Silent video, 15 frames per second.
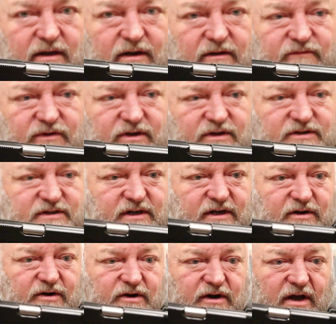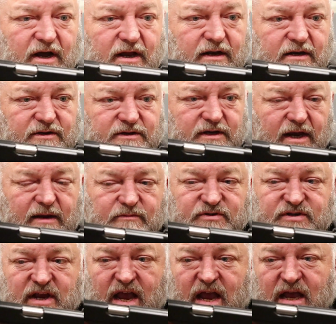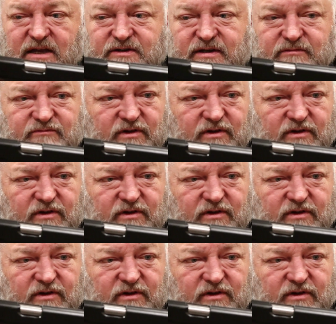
If you can see it or not, same size.